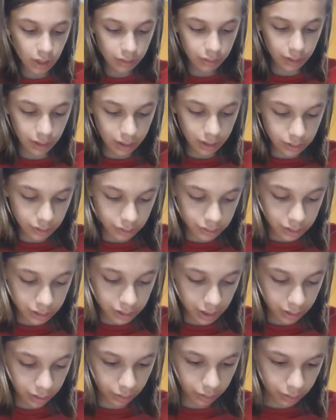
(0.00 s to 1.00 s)
then I started to
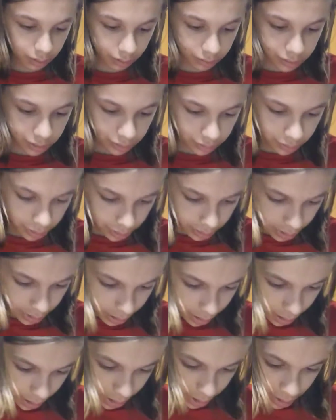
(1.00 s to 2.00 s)
take a closer look,
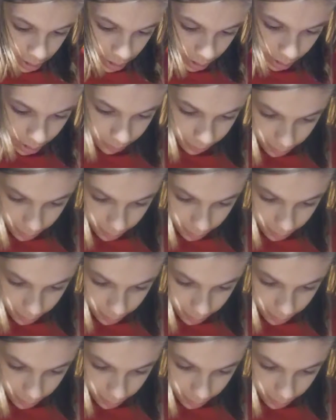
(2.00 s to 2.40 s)
and I